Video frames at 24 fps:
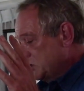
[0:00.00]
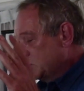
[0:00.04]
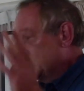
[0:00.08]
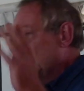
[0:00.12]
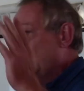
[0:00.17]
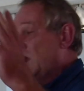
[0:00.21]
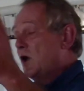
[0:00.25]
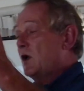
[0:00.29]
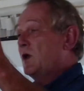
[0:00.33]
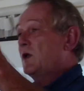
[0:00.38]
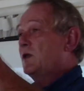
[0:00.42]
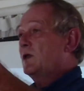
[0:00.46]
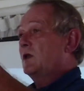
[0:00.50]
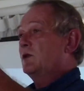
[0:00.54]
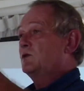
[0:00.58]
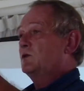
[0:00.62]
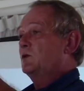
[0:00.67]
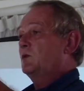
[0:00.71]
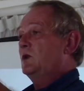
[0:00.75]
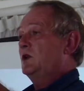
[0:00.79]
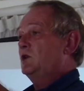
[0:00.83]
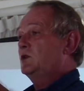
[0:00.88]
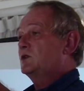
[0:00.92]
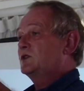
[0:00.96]
do you know
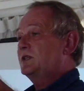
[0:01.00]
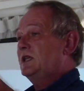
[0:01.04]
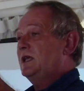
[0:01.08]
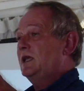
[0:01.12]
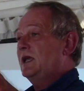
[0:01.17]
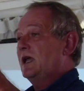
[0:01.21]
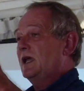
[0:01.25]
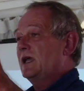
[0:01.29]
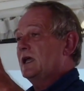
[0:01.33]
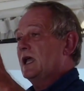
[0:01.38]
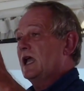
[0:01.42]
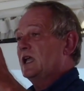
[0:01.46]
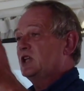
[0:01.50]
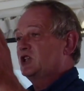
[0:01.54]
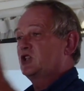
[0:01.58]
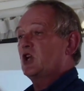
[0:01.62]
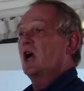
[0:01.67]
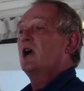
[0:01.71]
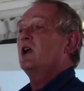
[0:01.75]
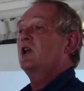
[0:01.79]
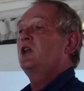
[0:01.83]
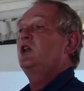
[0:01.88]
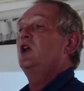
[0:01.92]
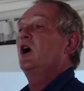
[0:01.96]
the, when you see a, a
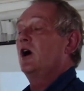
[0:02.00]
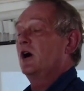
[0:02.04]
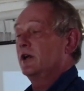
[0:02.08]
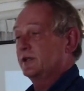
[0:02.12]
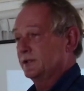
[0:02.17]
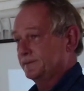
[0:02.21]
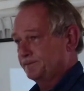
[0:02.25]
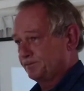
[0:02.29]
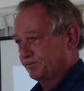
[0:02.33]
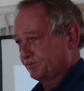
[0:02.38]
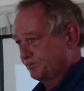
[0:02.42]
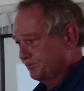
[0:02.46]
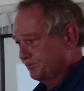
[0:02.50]
junkyard